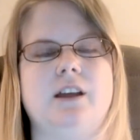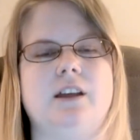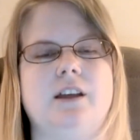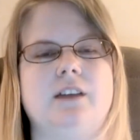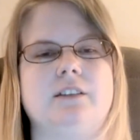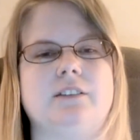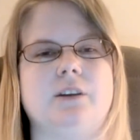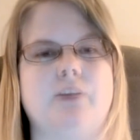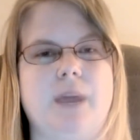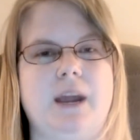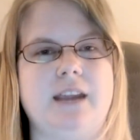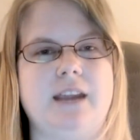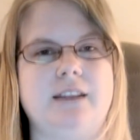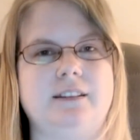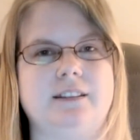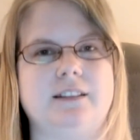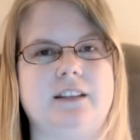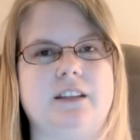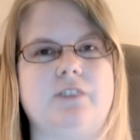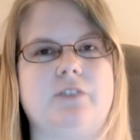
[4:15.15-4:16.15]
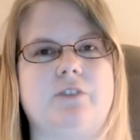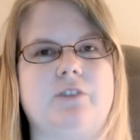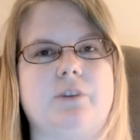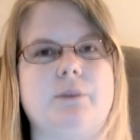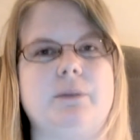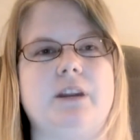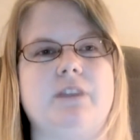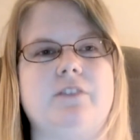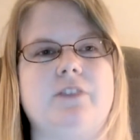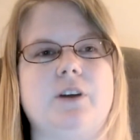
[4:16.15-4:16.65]
So basically for
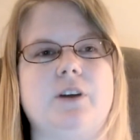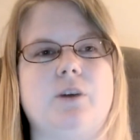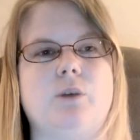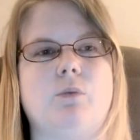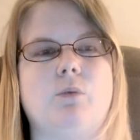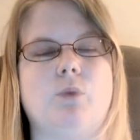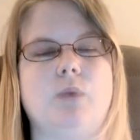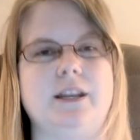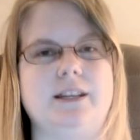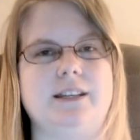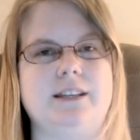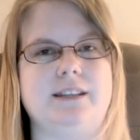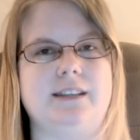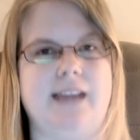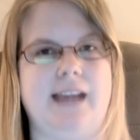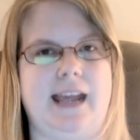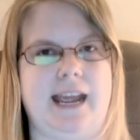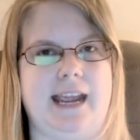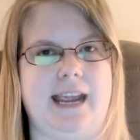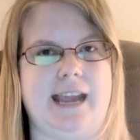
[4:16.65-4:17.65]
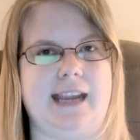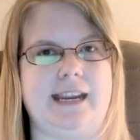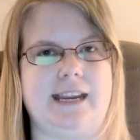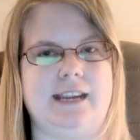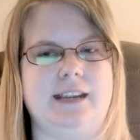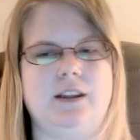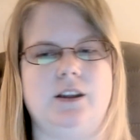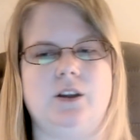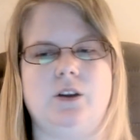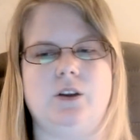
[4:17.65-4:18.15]
me to film one day
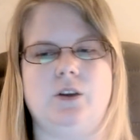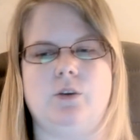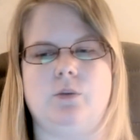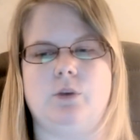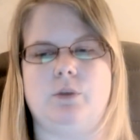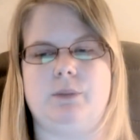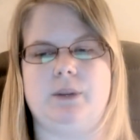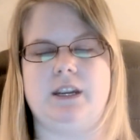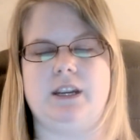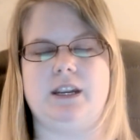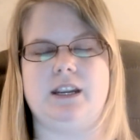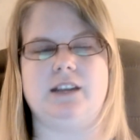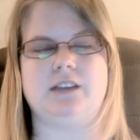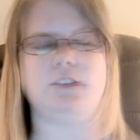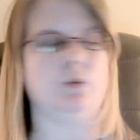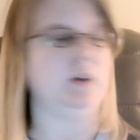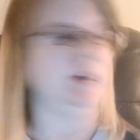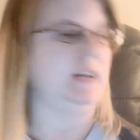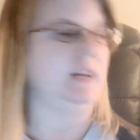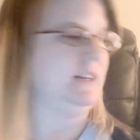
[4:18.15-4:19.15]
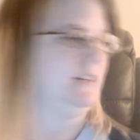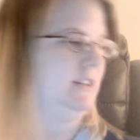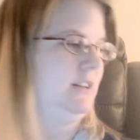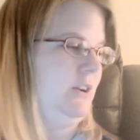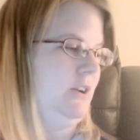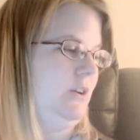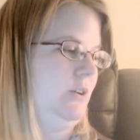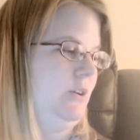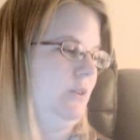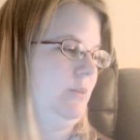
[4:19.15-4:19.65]
would be
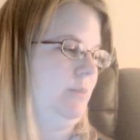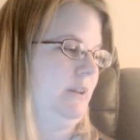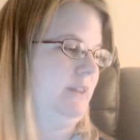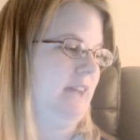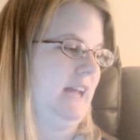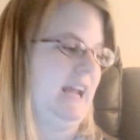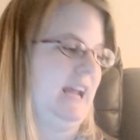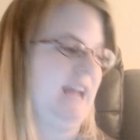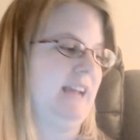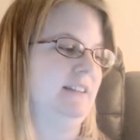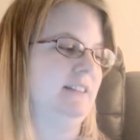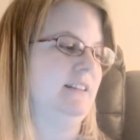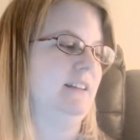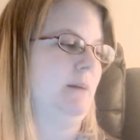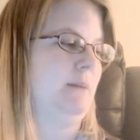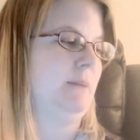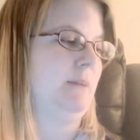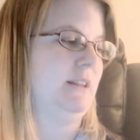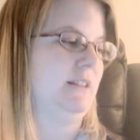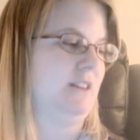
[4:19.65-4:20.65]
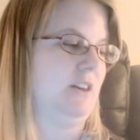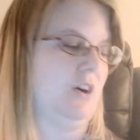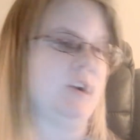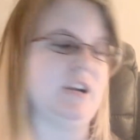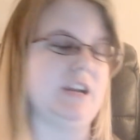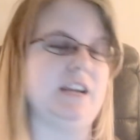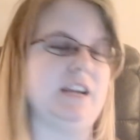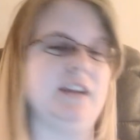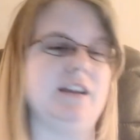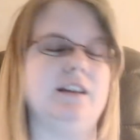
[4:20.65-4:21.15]
22 plus 8, so that'd be
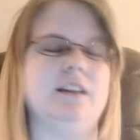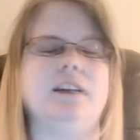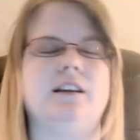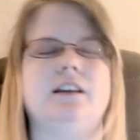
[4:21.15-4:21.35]
30,